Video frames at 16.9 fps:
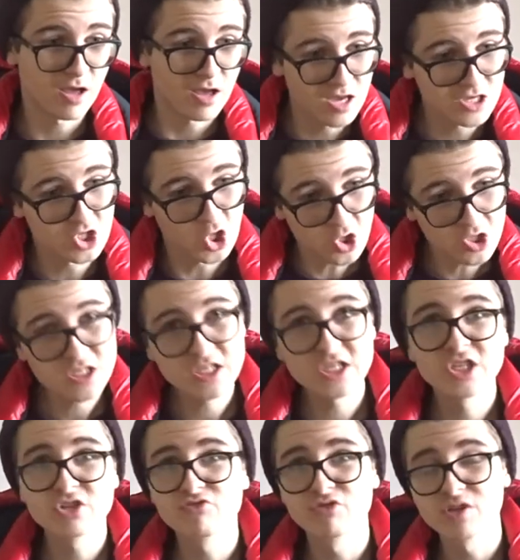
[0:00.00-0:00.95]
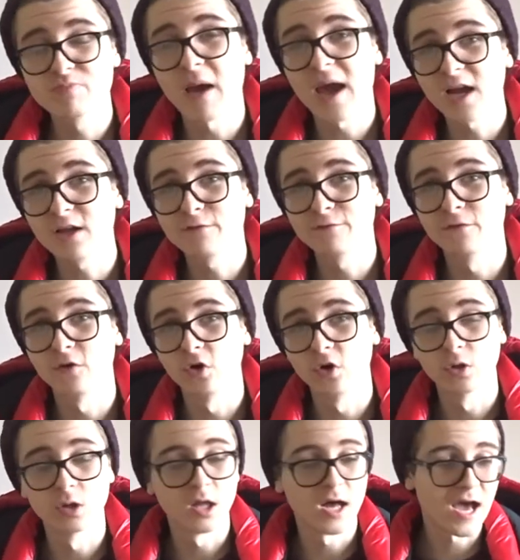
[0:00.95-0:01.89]
as long as he's
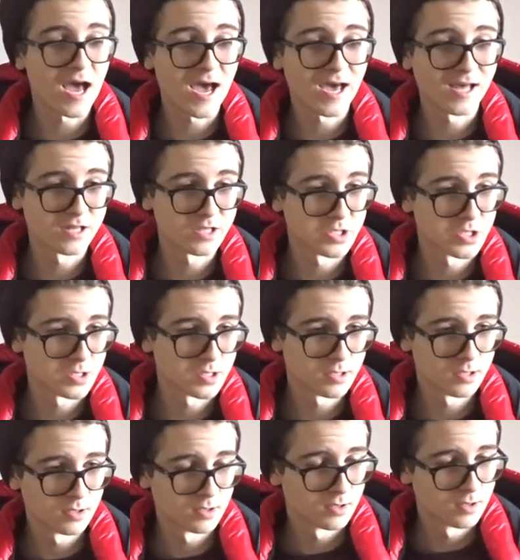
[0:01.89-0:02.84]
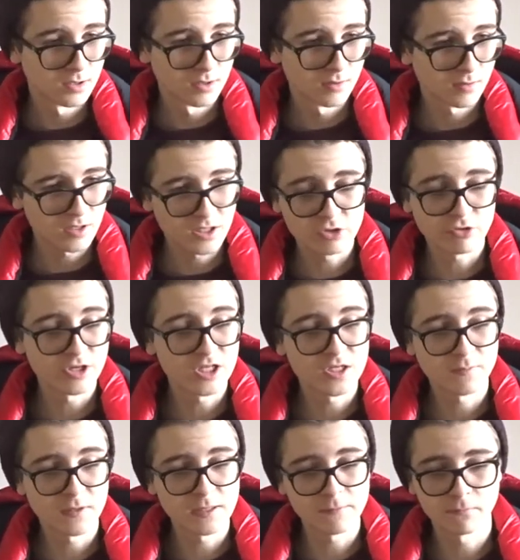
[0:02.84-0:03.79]
respectful and he
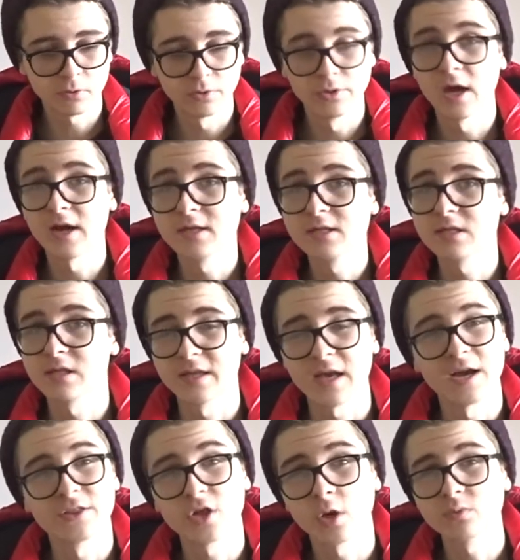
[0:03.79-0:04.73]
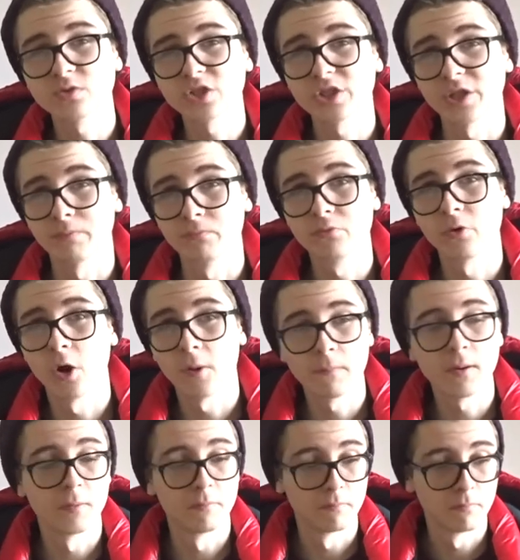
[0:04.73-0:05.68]
treats people nicely, I don't see the
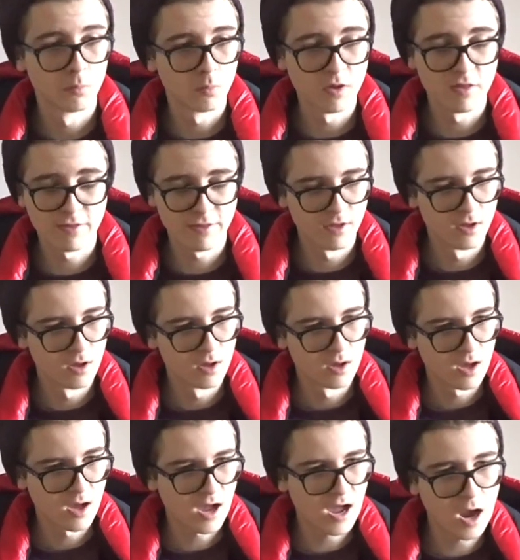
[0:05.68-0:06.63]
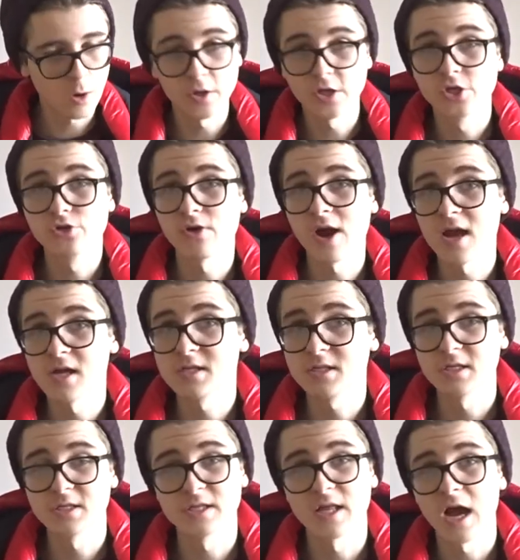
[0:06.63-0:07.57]
problem with how he
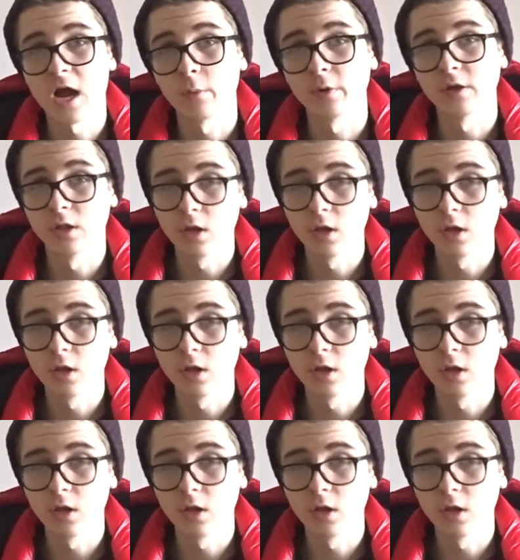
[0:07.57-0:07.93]
dresses and how he